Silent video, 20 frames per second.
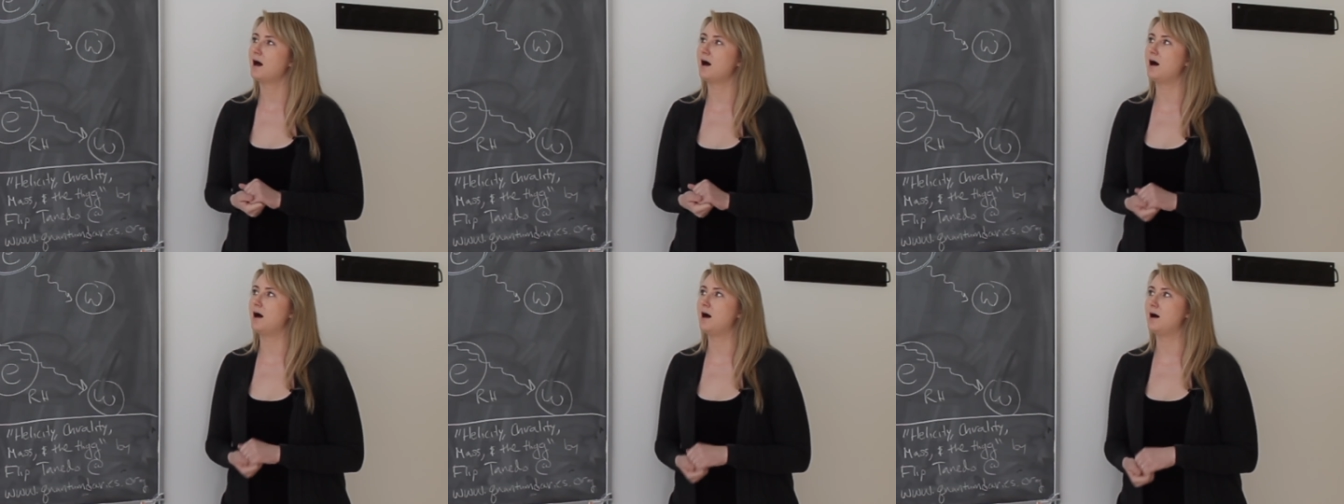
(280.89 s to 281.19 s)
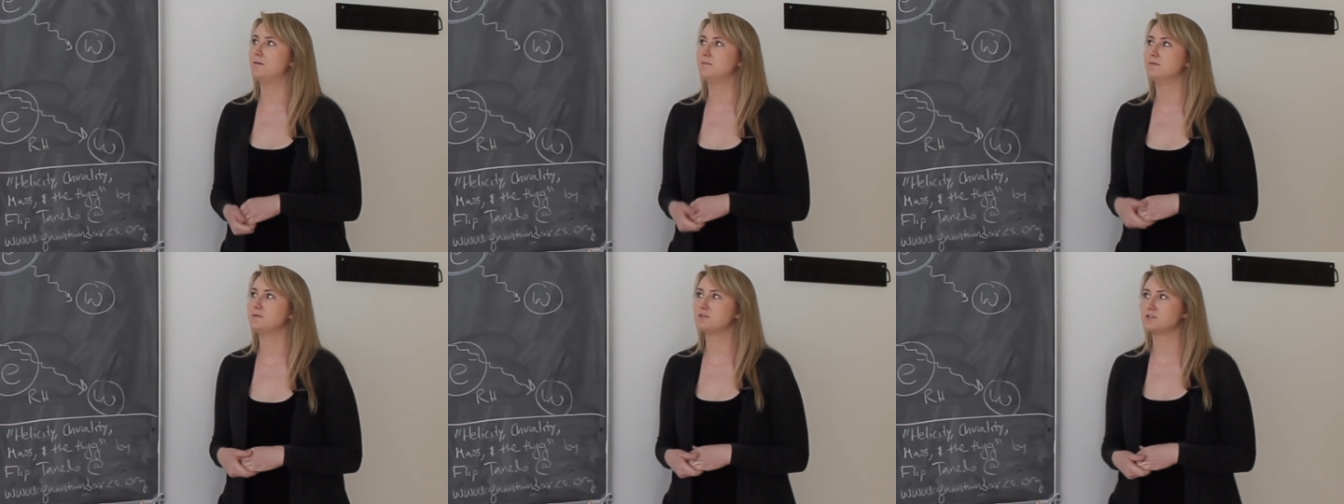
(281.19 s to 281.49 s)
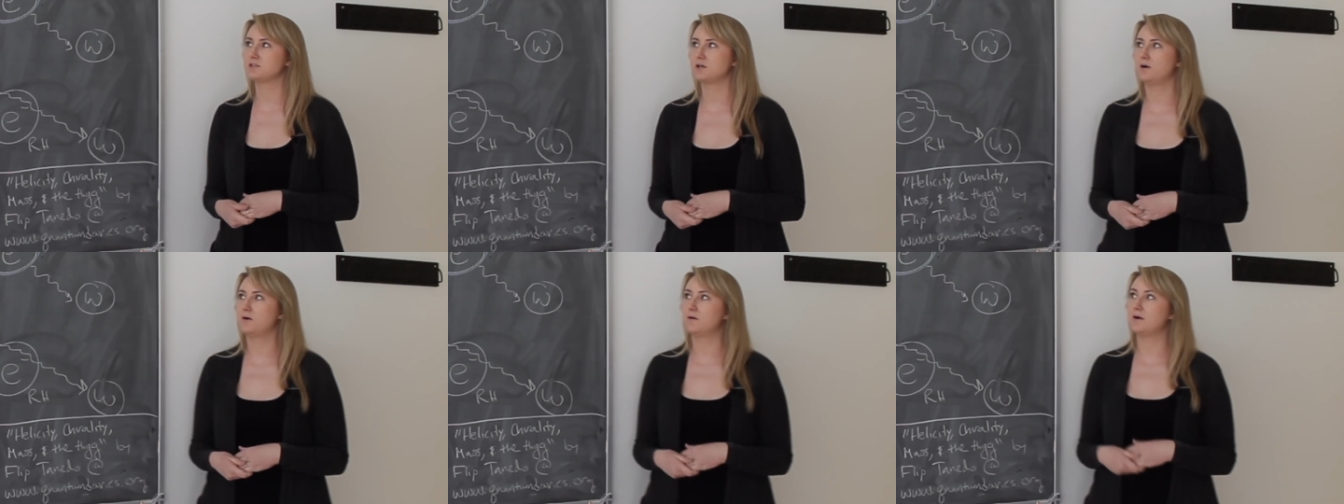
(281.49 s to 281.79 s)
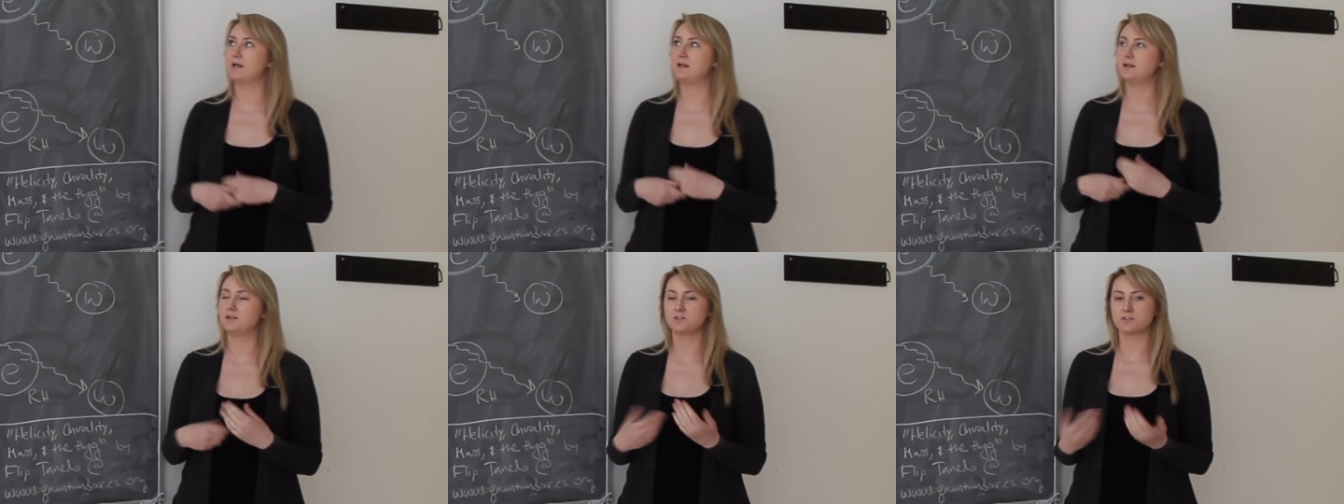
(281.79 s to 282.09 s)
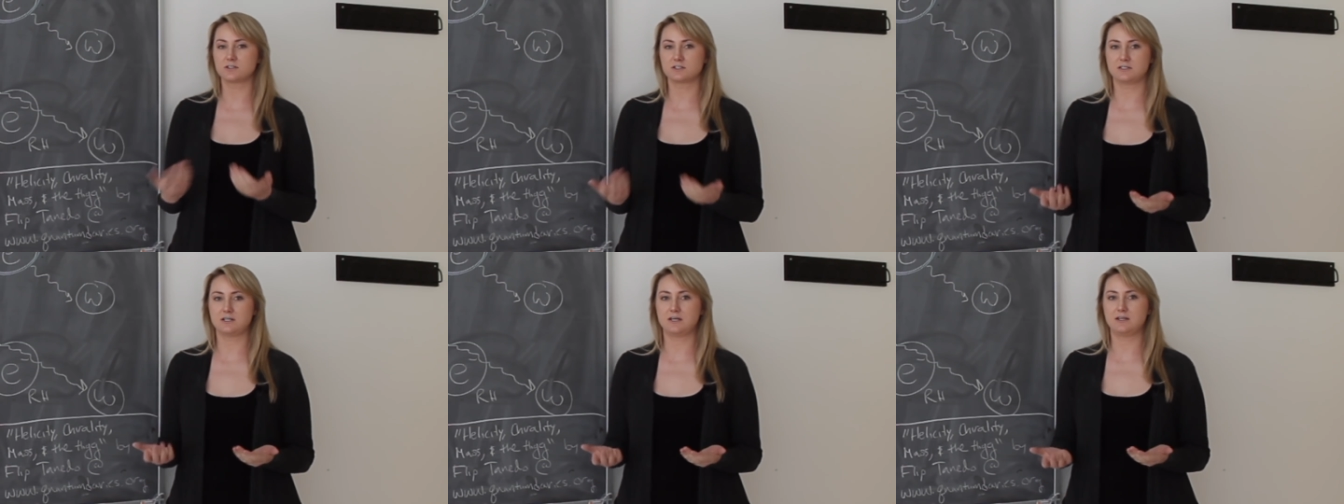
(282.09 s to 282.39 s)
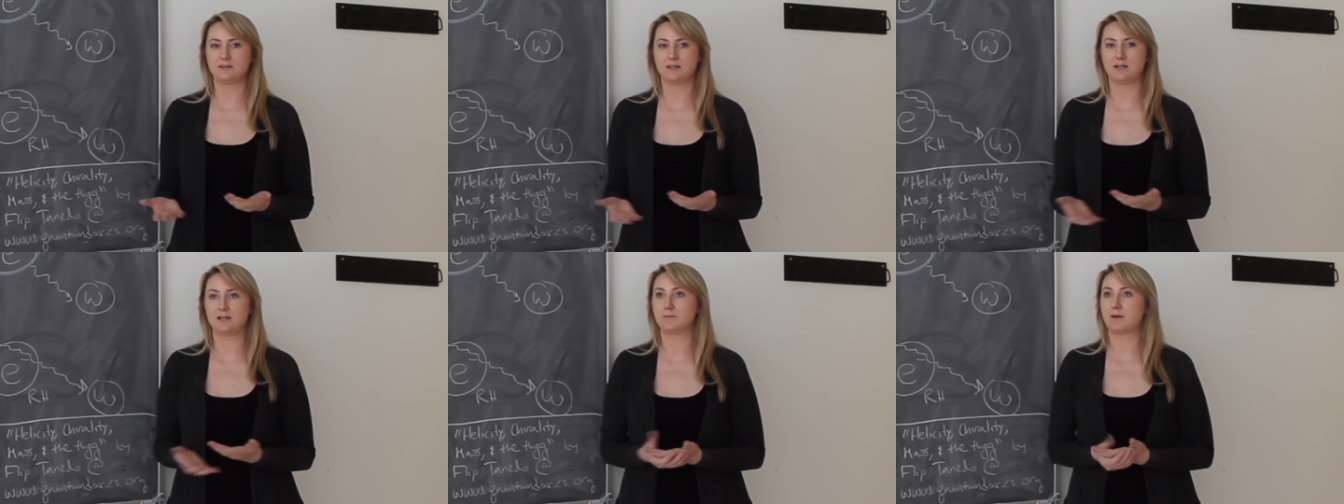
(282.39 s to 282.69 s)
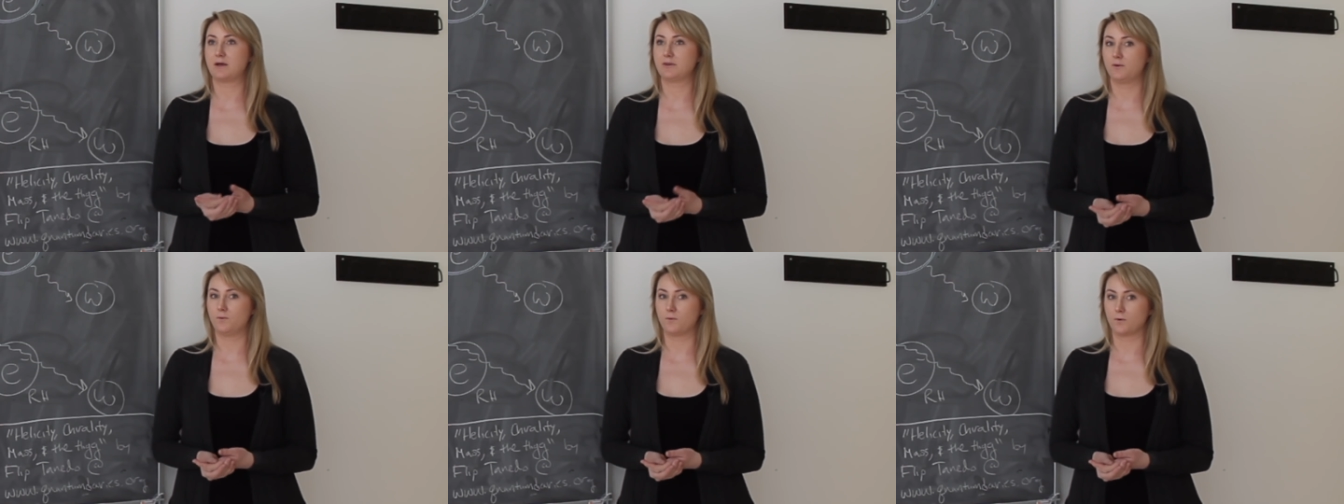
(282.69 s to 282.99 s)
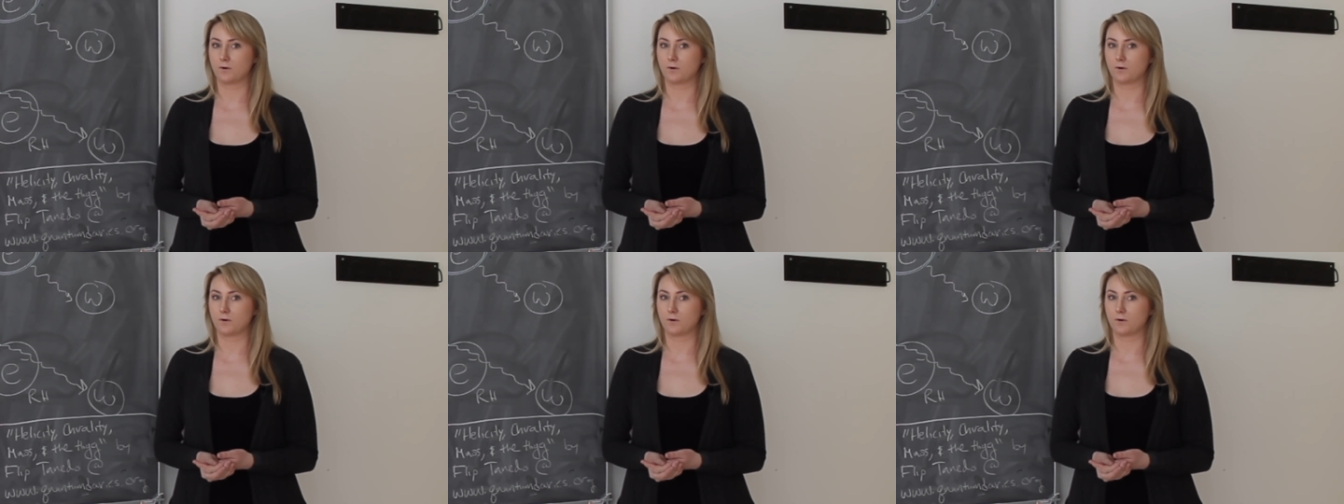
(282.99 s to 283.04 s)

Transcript: Um, so an interesting thing about the